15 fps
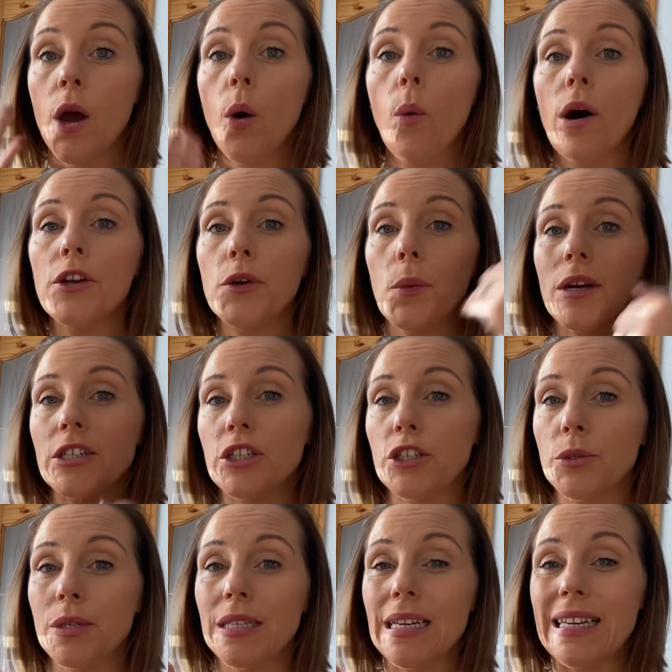What you want to
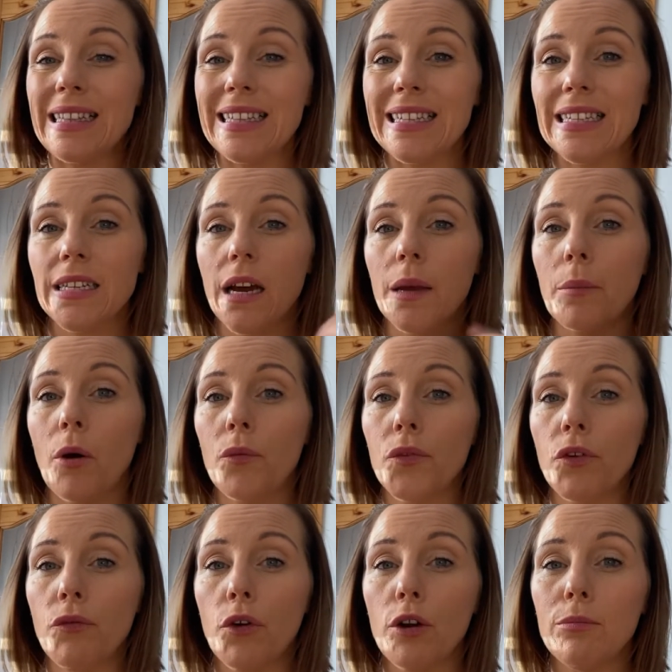do is in this time of the
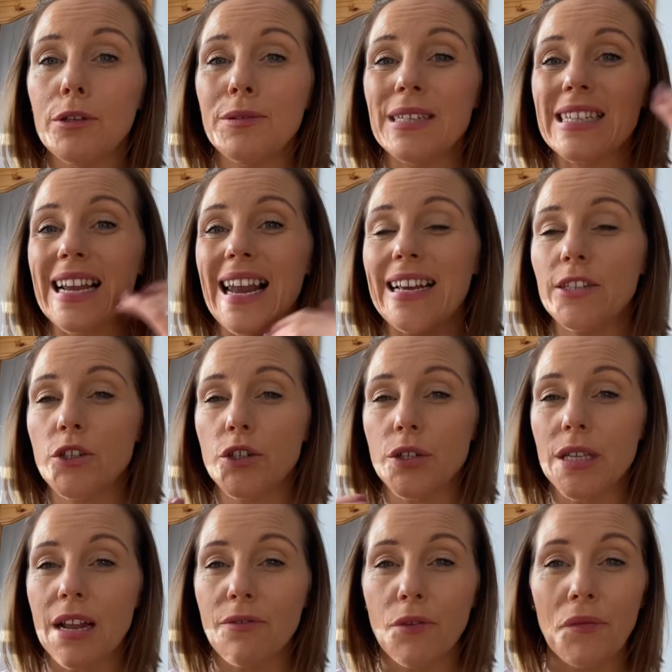full moon is cleanse
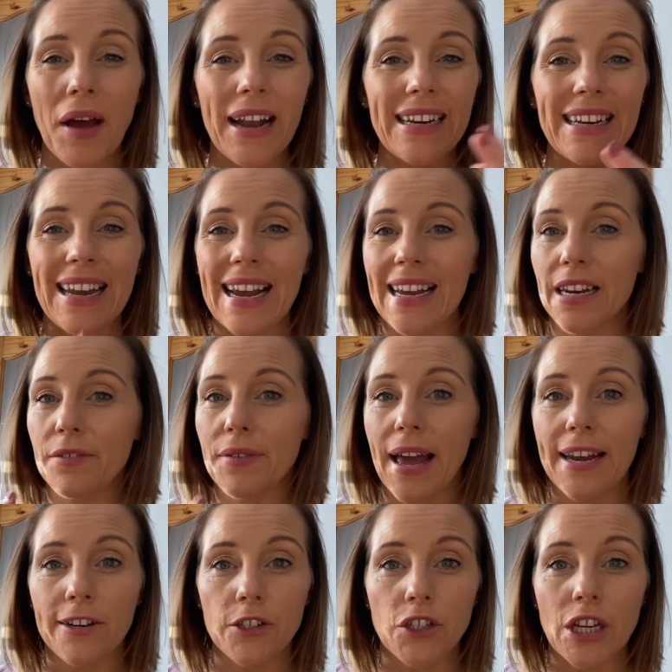yourself of any negative
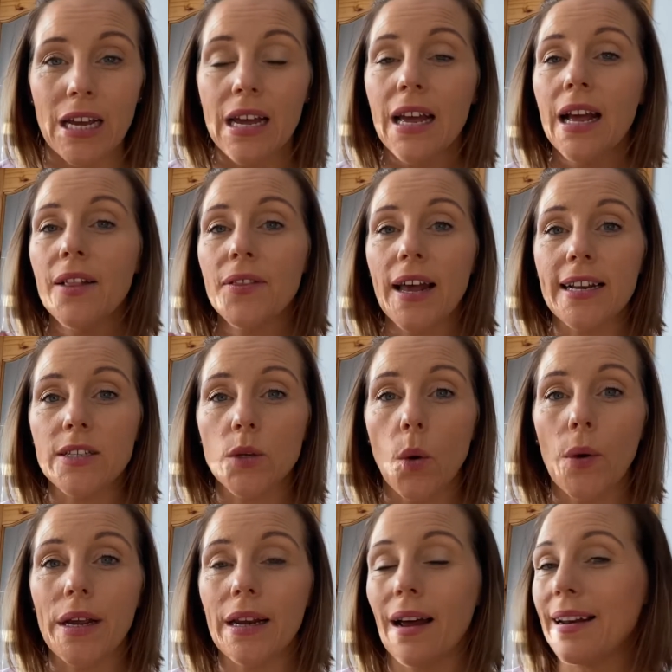energy that is
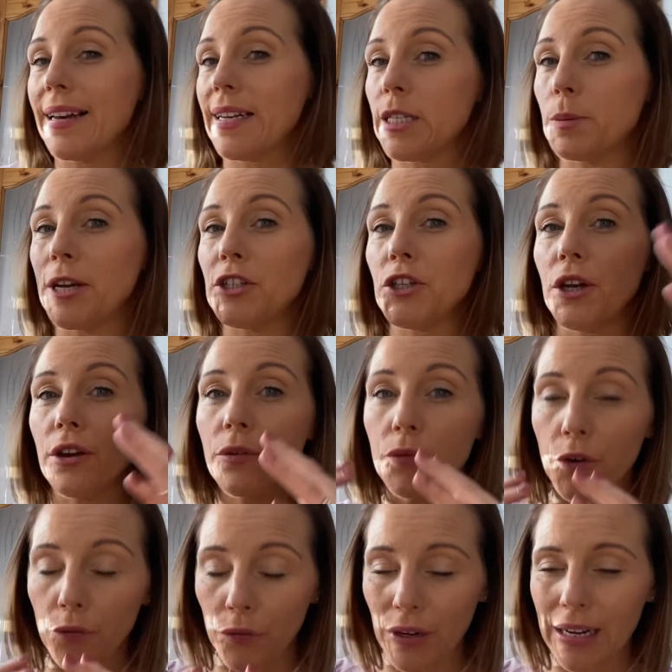going on. And especially if
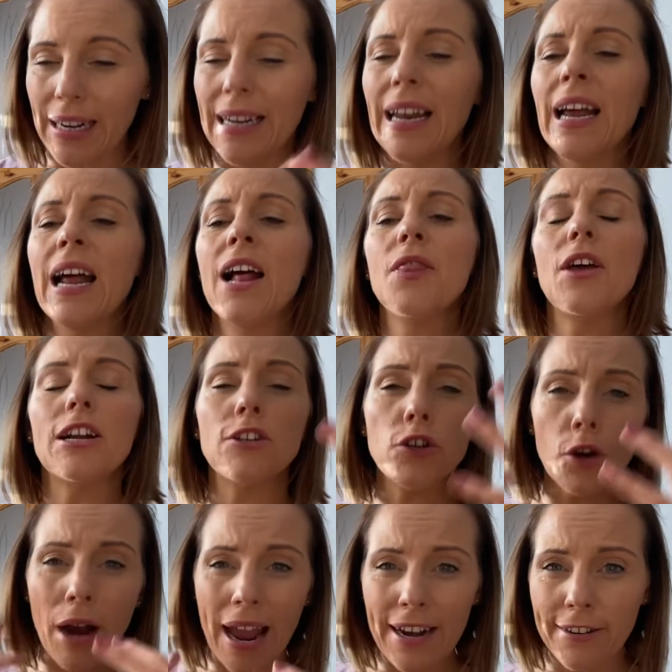you're feeling that
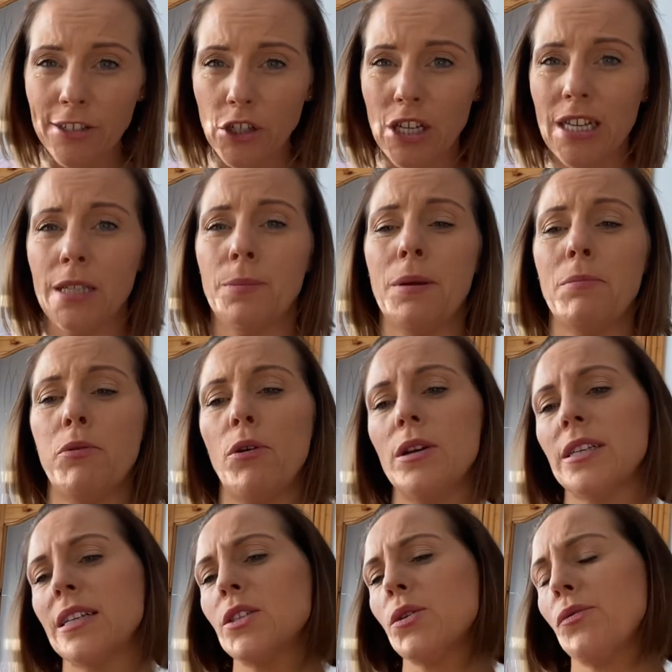your energy is being pulled
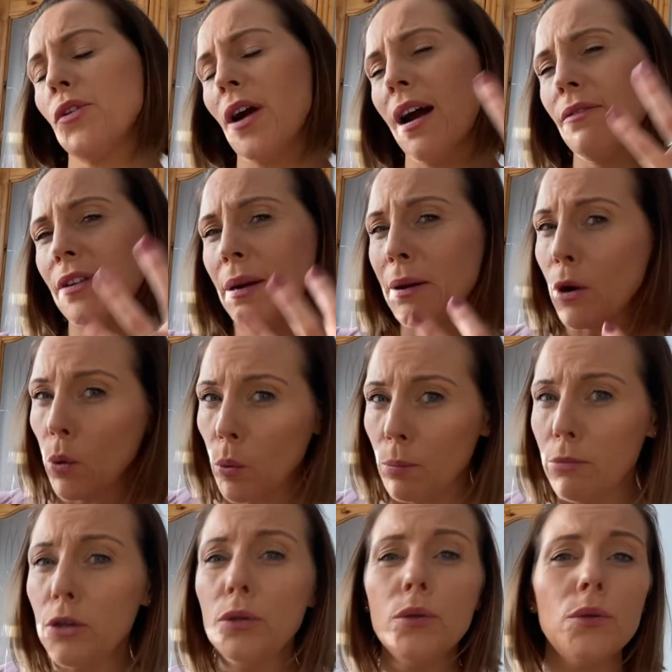on. So if you're having low
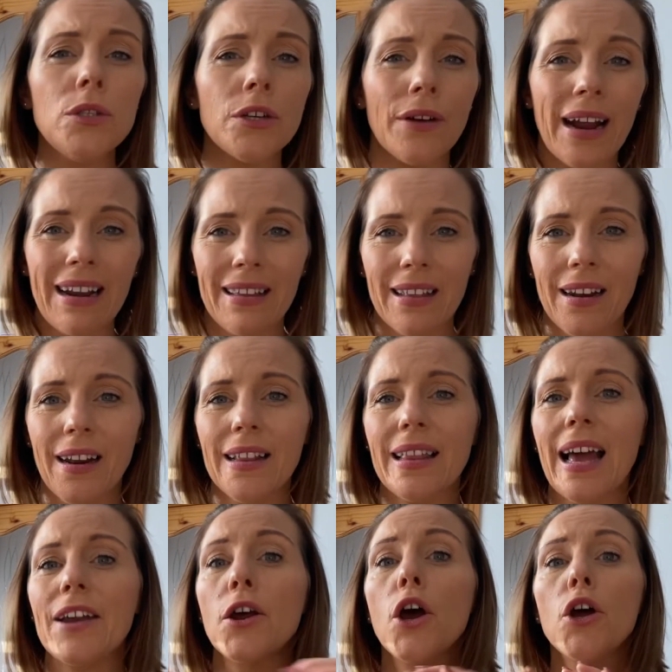moods or anything like
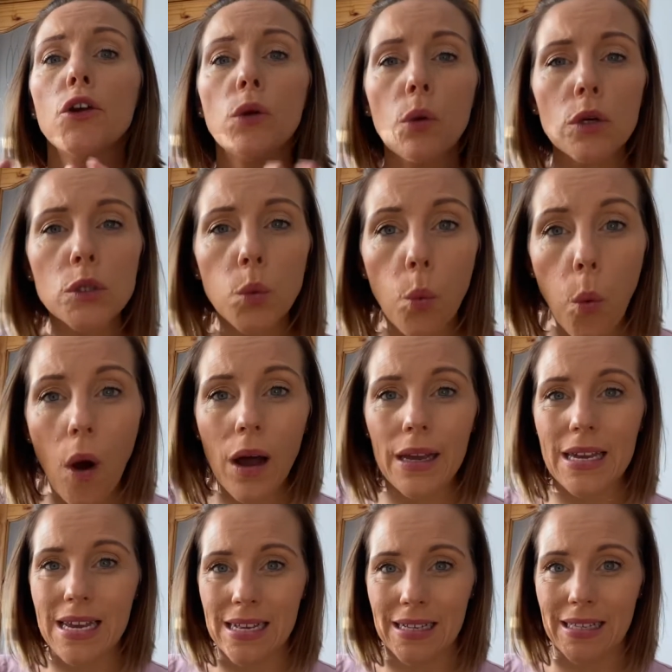that, notice
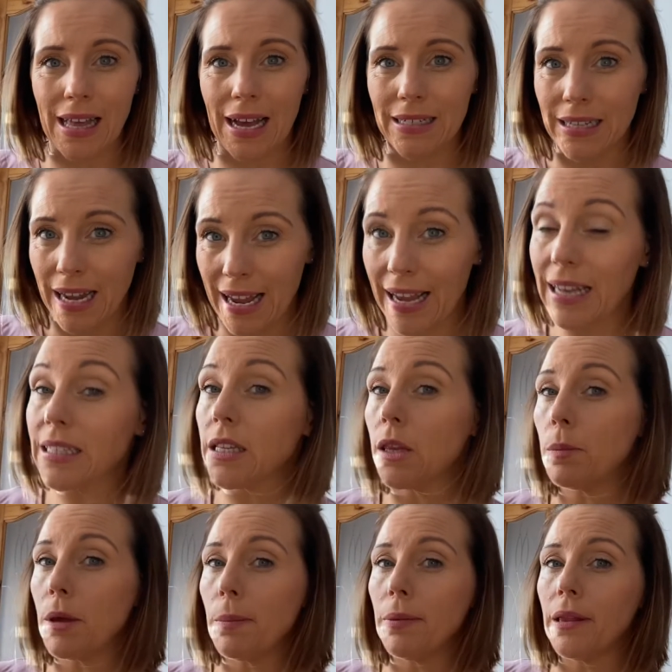why is that? Is it
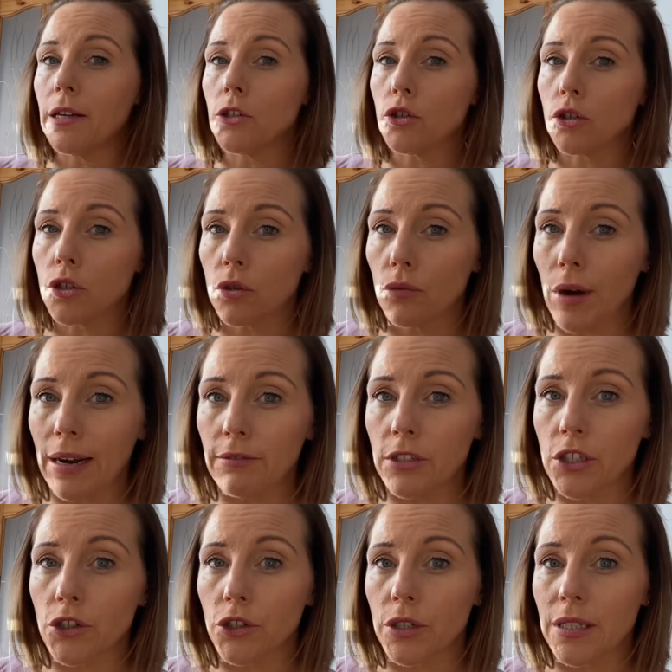the people that you're
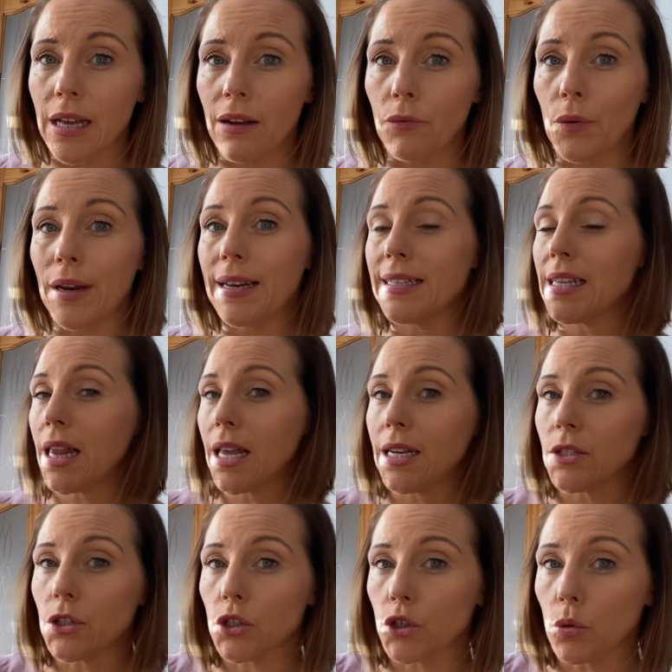surrounding yourself with? Is it
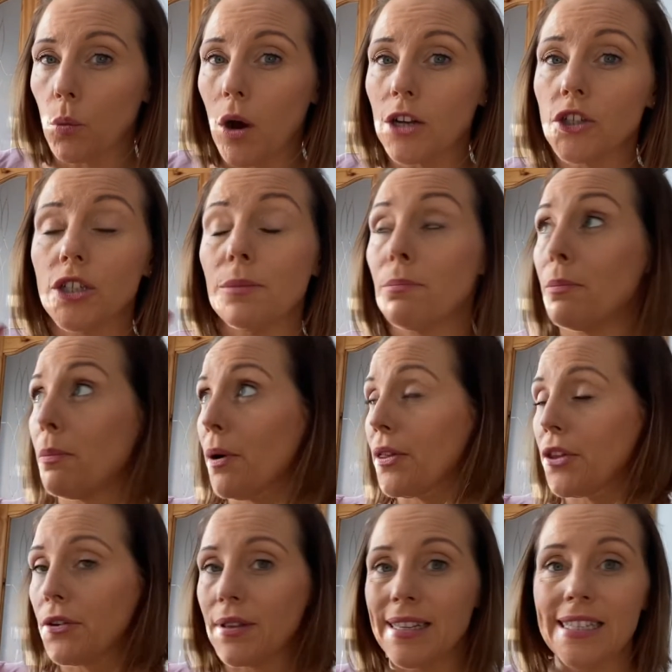things that you're watching,
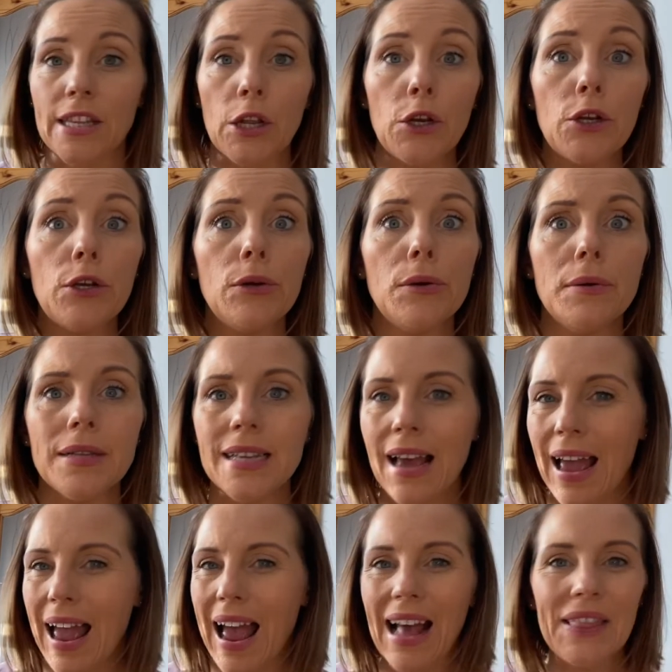whether it's the news
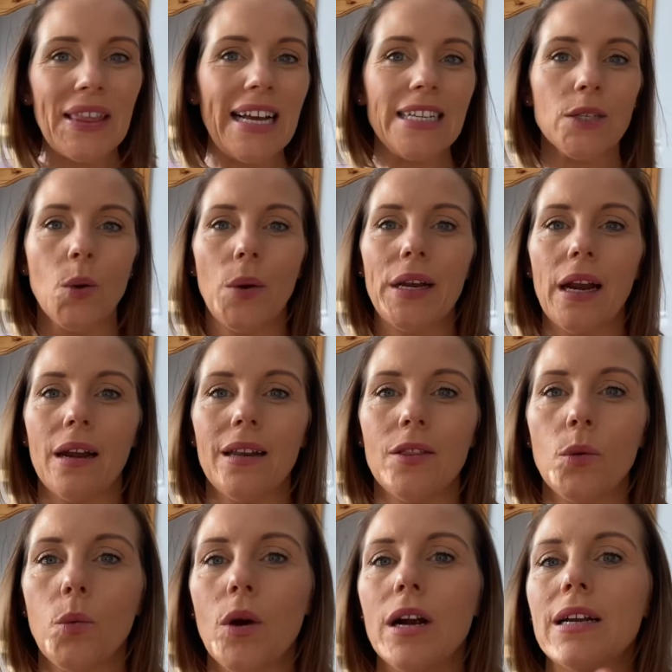and things going on in the
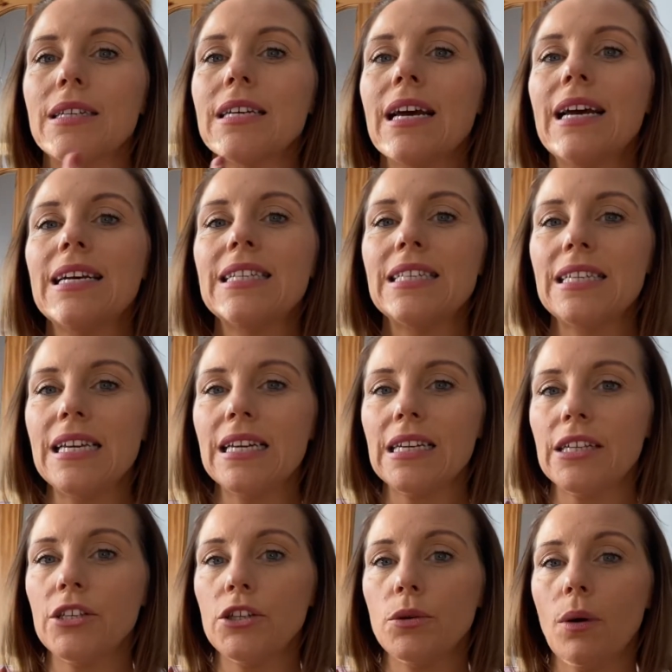world?
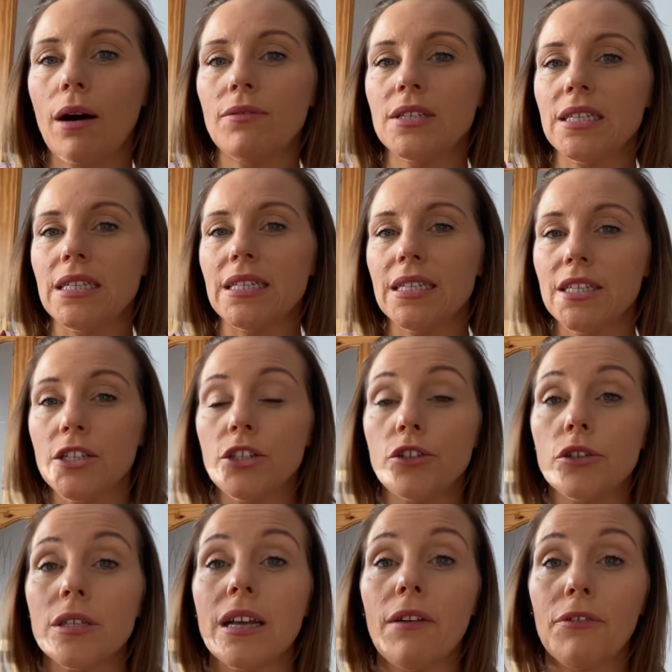Can you obviously distance
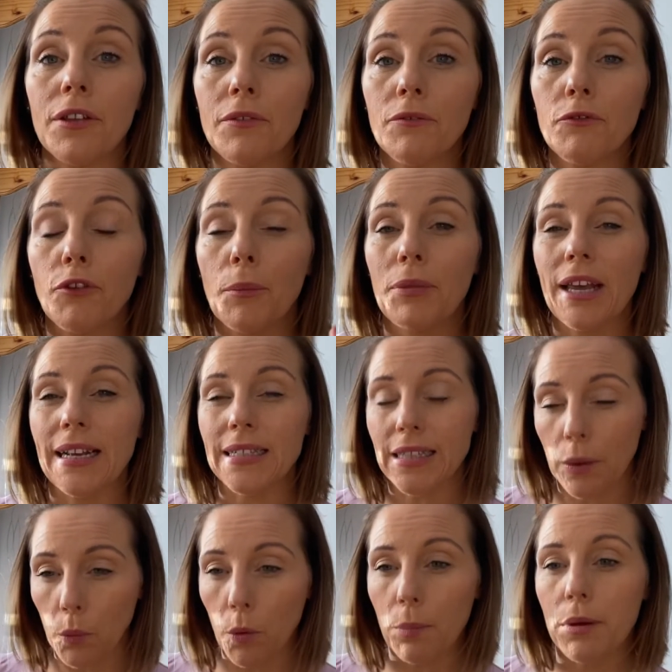yourself from things
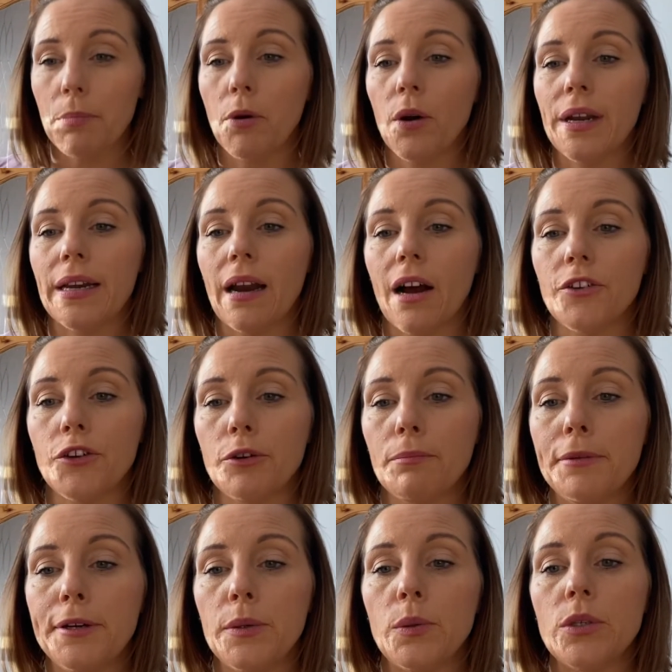that will be pulling on your
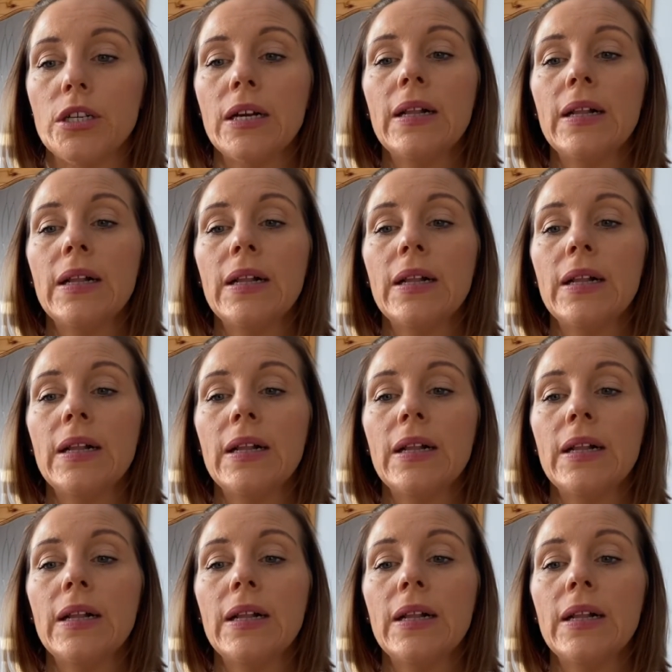mood?